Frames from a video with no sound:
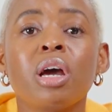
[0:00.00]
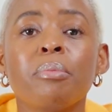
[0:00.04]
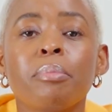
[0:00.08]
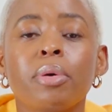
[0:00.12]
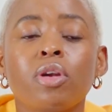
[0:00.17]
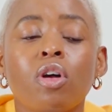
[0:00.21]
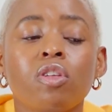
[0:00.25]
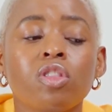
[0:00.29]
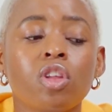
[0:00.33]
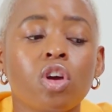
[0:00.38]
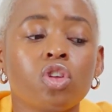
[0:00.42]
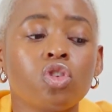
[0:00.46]

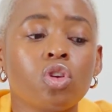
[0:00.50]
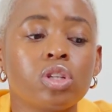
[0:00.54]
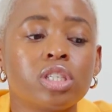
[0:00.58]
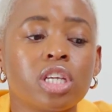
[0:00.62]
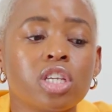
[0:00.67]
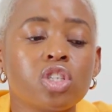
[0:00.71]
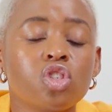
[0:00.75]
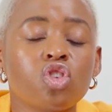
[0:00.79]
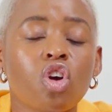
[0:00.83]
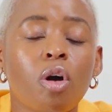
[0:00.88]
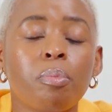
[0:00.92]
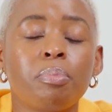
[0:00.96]
but on your
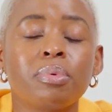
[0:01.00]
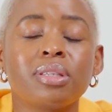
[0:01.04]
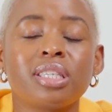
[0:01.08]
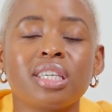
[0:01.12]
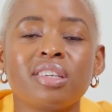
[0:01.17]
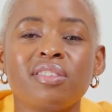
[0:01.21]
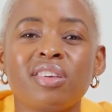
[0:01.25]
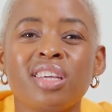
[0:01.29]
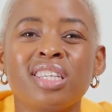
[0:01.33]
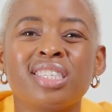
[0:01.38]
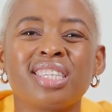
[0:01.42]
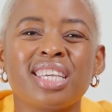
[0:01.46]
desktop
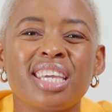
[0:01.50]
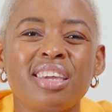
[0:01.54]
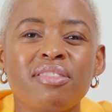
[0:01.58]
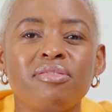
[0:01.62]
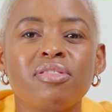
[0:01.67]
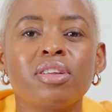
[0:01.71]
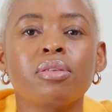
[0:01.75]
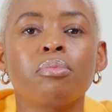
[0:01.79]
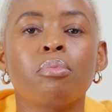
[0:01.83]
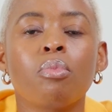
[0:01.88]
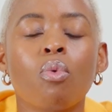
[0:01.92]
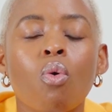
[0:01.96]
it's
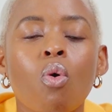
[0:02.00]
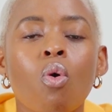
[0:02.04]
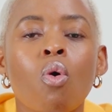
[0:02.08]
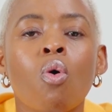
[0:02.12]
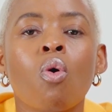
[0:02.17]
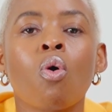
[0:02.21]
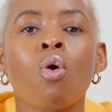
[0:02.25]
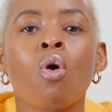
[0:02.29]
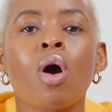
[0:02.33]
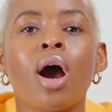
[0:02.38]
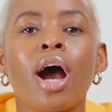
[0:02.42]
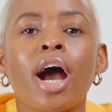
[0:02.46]
even
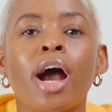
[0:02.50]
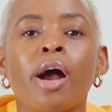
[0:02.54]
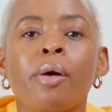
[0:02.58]
more